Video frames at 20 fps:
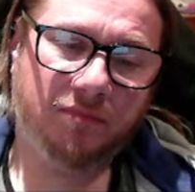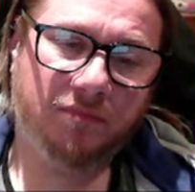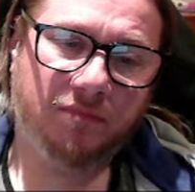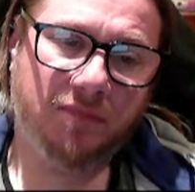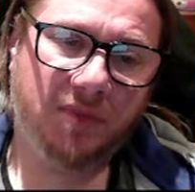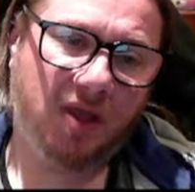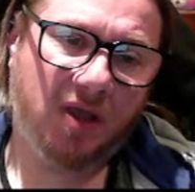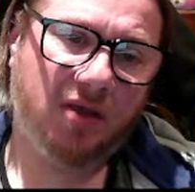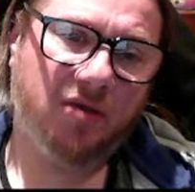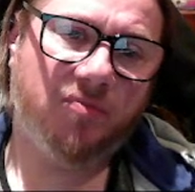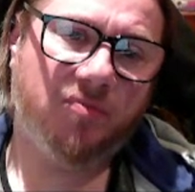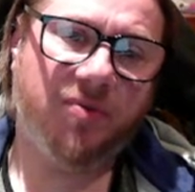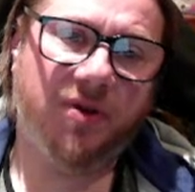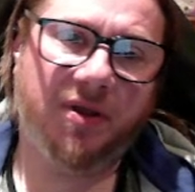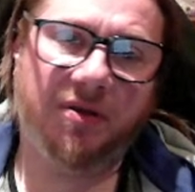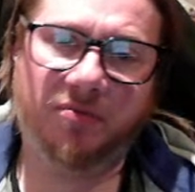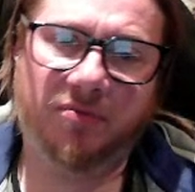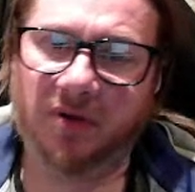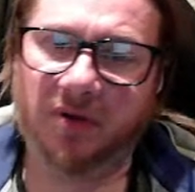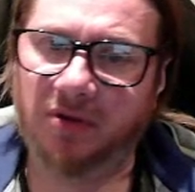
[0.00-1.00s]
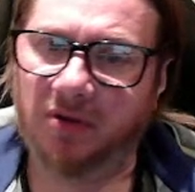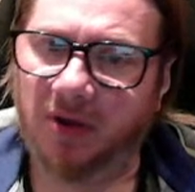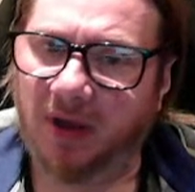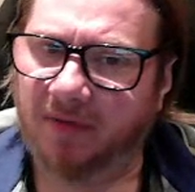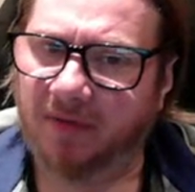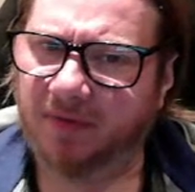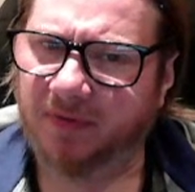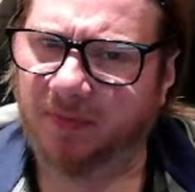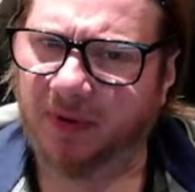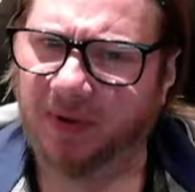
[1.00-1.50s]
Yeah, you play rook. You
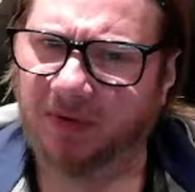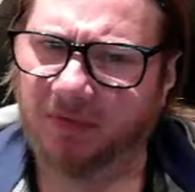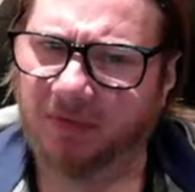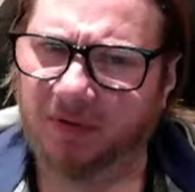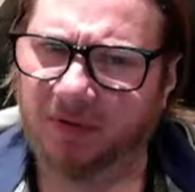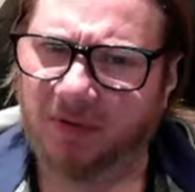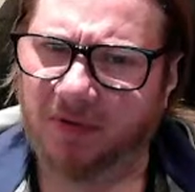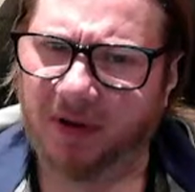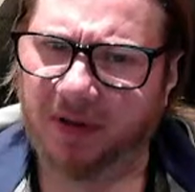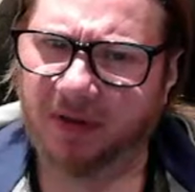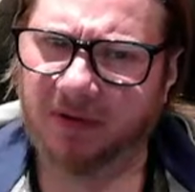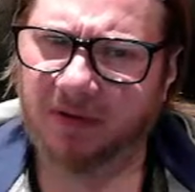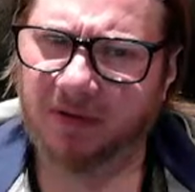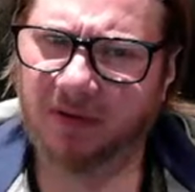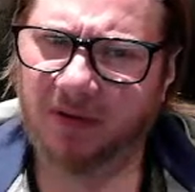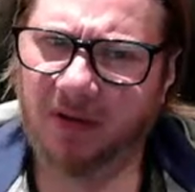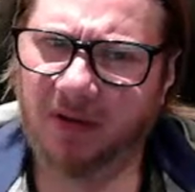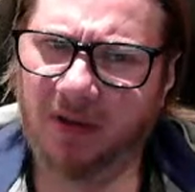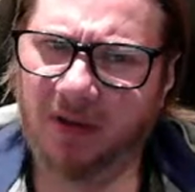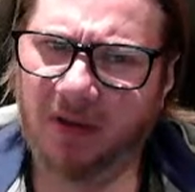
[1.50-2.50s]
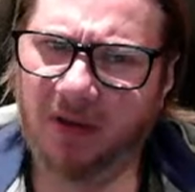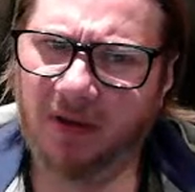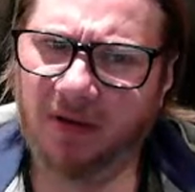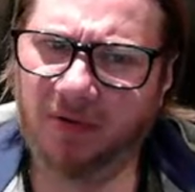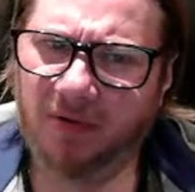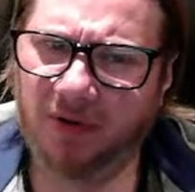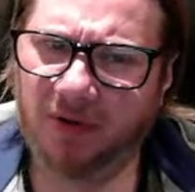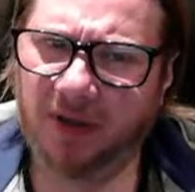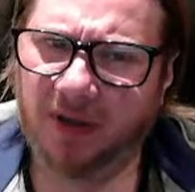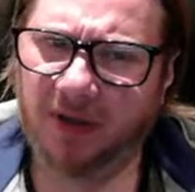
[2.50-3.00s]
have to play rook, right?
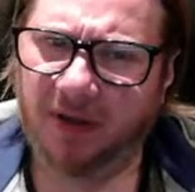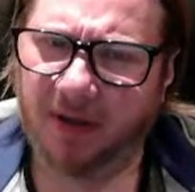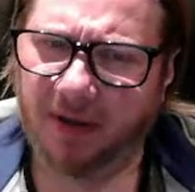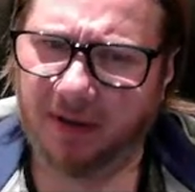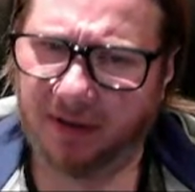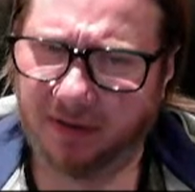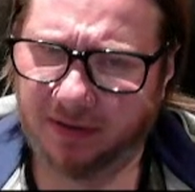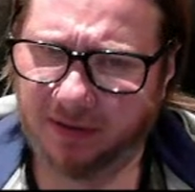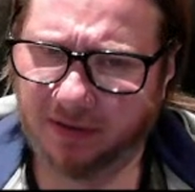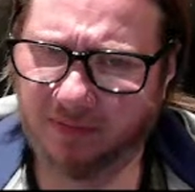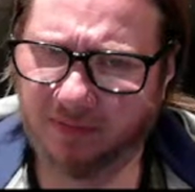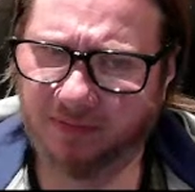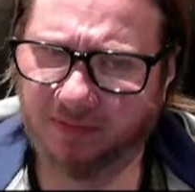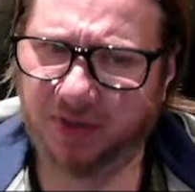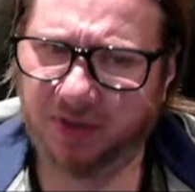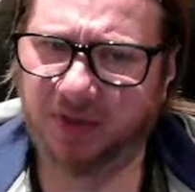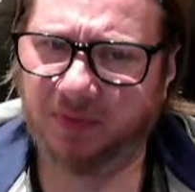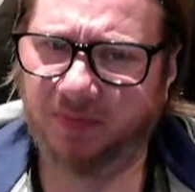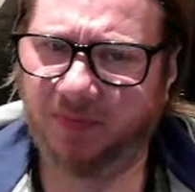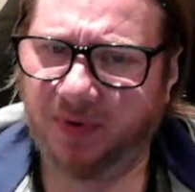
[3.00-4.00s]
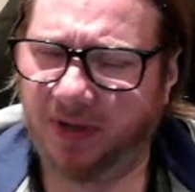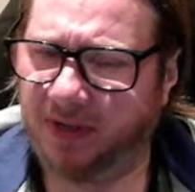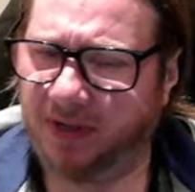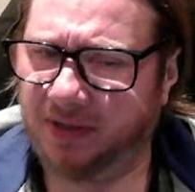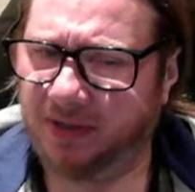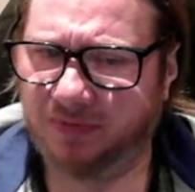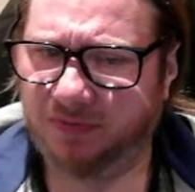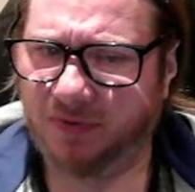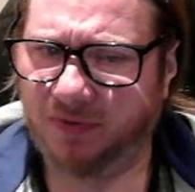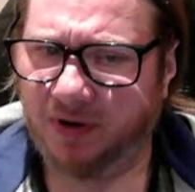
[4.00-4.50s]
Rook a8. Bishop
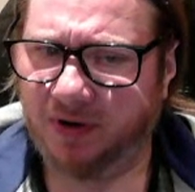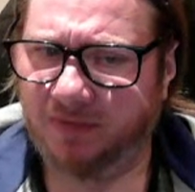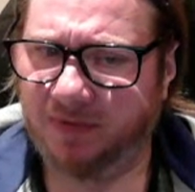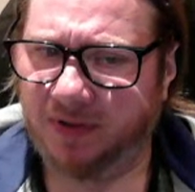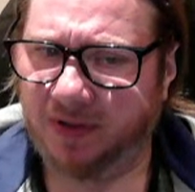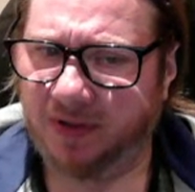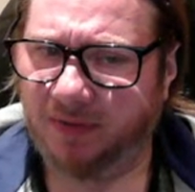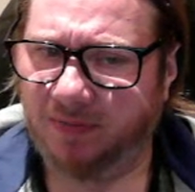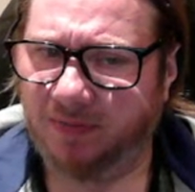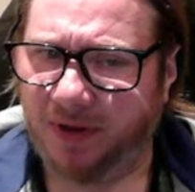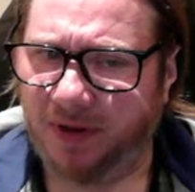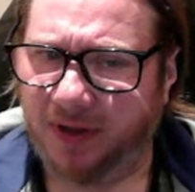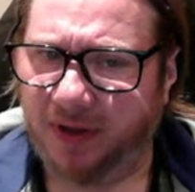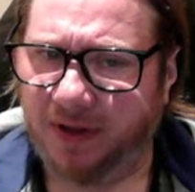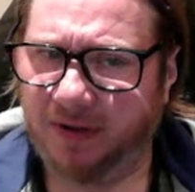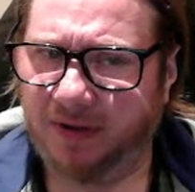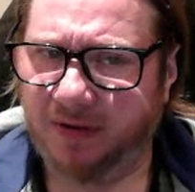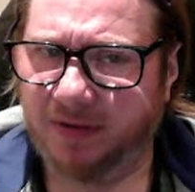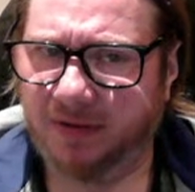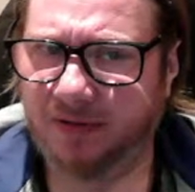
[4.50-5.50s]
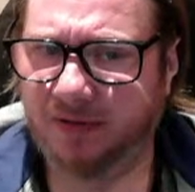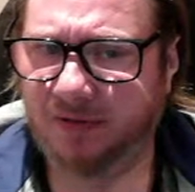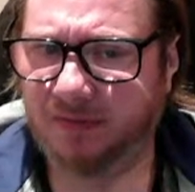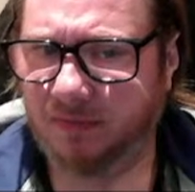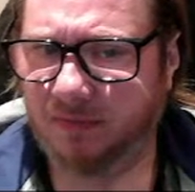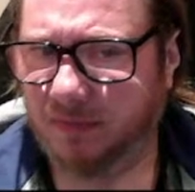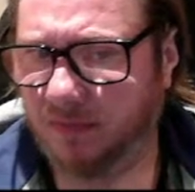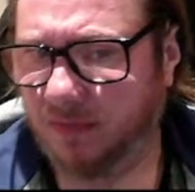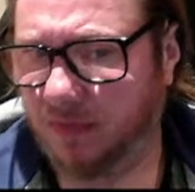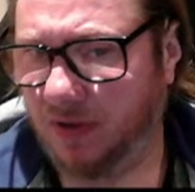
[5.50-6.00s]
plays whatever they play,
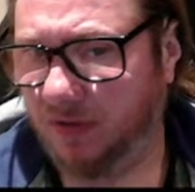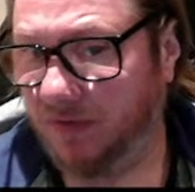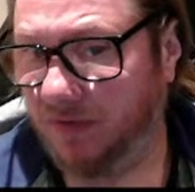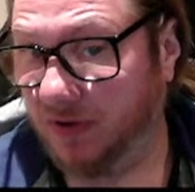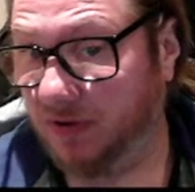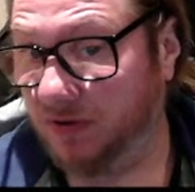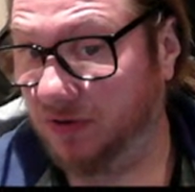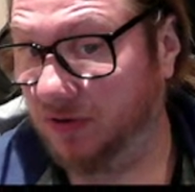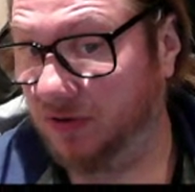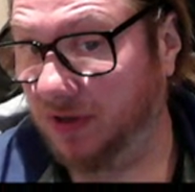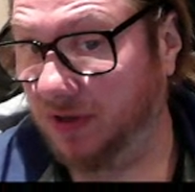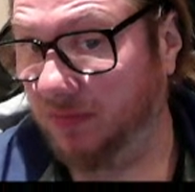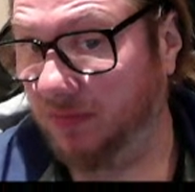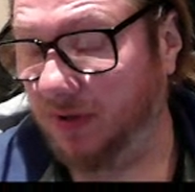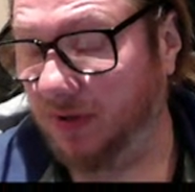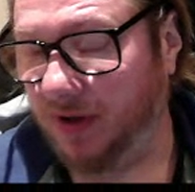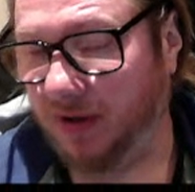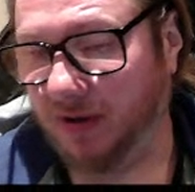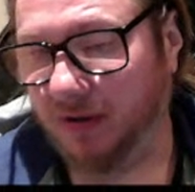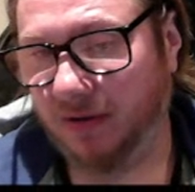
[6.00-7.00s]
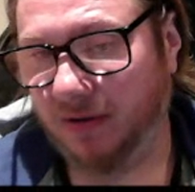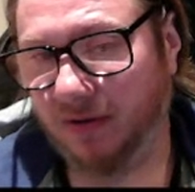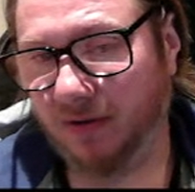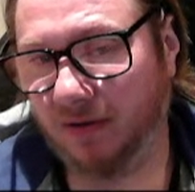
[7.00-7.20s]
and I think you should take back.